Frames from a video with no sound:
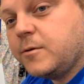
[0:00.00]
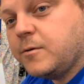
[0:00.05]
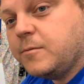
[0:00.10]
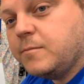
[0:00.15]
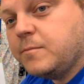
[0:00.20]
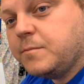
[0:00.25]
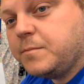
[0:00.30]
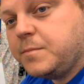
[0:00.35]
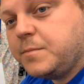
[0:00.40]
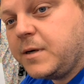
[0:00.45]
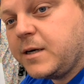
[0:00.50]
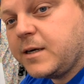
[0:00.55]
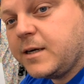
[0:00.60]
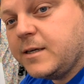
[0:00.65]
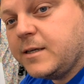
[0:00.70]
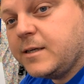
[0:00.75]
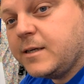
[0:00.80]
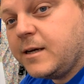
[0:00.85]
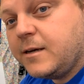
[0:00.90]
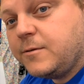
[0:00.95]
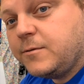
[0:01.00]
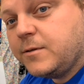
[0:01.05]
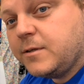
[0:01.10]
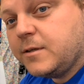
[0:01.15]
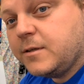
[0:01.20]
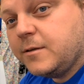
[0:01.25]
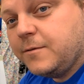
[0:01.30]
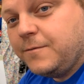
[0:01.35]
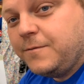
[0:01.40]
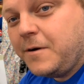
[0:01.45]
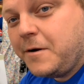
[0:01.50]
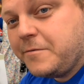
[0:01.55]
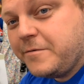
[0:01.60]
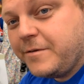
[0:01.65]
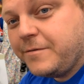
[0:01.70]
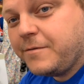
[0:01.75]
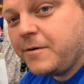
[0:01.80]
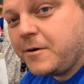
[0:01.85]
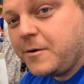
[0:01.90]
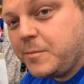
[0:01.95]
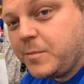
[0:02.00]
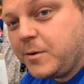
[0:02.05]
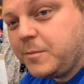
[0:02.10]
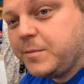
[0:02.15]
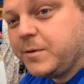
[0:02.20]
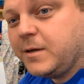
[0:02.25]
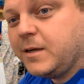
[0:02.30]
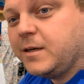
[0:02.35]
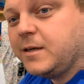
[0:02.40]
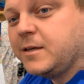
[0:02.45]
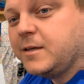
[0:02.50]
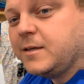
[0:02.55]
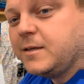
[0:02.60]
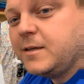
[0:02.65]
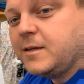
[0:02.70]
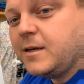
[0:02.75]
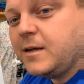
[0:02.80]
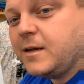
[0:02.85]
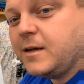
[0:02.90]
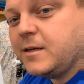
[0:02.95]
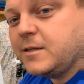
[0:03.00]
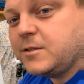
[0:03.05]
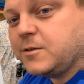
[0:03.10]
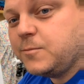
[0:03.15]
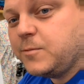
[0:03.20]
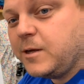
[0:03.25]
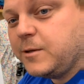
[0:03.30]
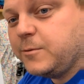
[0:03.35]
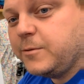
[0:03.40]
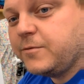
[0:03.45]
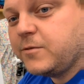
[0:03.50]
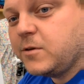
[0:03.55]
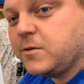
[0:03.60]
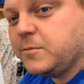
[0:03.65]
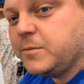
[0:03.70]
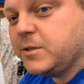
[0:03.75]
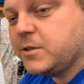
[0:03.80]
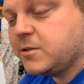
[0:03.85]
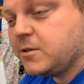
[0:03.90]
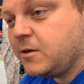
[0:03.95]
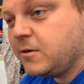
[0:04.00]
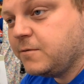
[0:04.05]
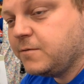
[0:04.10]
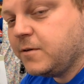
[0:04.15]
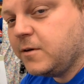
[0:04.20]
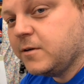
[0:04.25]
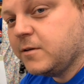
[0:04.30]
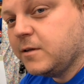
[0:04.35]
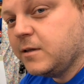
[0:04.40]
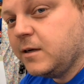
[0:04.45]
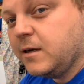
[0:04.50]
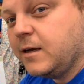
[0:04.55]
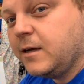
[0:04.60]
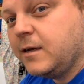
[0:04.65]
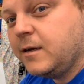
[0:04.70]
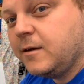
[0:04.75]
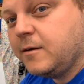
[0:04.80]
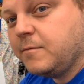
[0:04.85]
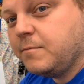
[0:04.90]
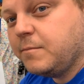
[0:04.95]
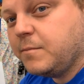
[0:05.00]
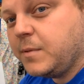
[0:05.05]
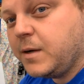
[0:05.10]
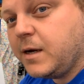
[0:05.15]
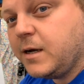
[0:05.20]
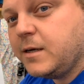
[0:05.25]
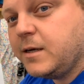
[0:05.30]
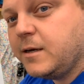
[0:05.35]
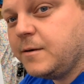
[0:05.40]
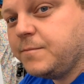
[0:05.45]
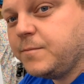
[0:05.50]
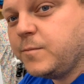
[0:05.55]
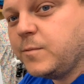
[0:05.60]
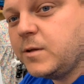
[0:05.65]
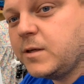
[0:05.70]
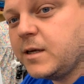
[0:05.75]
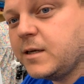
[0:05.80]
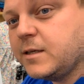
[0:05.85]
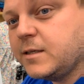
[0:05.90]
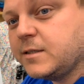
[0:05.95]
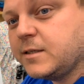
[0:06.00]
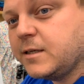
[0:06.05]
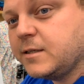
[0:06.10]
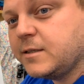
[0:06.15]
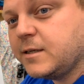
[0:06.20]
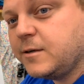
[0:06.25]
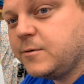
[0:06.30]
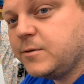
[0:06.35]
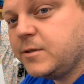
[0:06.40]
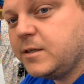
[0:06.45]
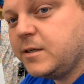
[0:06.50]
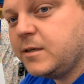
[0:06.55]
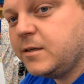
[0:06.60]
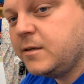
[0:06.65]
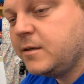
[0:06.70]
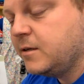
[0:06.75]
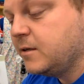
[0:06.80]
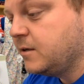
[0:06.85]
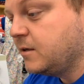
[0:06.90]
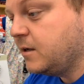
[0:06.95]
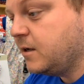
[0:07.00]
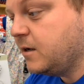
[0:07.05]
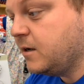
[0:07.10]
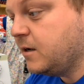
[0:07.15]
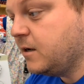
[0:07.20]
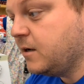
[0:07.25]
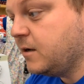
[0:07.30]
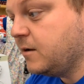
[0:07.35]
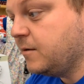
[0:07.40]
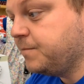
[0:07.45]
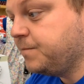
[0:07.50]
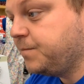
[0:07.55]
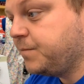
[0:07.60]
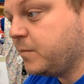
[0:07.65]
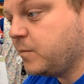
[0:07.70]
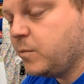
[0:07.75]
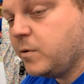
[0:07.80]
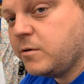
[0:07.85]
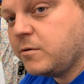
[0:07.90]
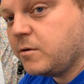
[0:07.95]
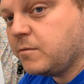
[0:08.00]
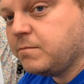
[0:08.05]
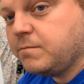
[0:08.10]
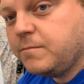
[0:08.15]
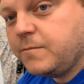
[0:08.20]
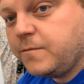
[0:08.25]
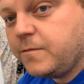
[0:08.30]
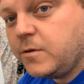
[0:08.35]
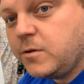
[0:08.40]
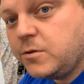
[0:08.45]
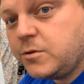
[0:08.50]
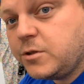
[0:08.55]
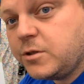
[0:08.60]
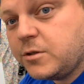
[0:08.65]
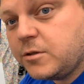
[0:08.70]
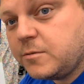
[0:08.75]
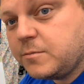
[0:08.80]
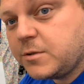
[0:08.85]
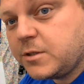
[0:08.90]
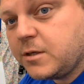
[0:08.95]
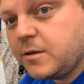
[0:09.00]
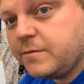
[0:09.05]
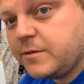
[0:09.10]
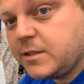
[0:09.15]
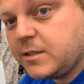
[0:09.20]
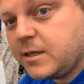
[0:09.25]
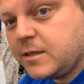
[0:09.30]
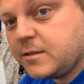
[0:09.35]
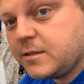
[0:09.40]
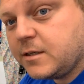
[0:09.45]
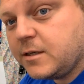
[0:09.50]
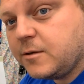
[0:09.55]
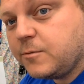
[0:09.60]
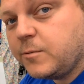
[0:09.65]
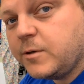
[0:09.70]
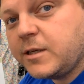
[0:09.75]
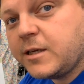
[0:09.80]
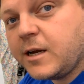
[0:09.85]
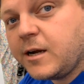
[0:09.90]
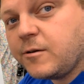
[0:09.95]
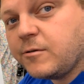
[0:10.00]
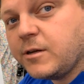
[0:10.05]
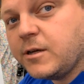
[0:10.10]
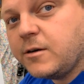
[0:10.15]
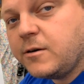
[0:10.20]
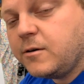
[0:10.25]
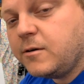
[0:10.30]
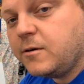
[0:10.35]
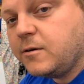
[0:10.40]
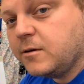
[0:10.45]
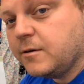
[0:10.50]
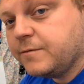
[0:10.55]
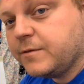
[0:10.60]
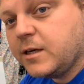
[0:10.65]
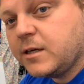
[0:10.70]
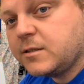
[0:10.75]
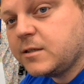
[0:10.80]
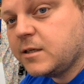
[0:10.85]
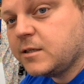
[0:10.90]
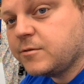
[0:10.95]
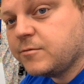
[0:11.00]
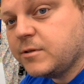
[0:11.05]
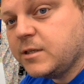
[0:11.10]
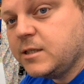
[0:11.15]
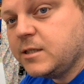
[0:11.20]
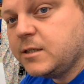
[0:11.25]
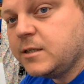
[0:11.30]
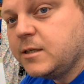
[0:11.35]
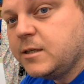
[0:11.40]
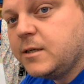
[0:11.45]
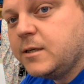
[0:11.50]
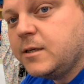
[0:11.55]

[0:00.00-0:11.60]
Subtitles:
come back in and out. They're very, very popular. So while we've got them in stock, follow the link, buy it, we'll get it sent out to you. We're a full Janome service centre. We carry all of the accessories.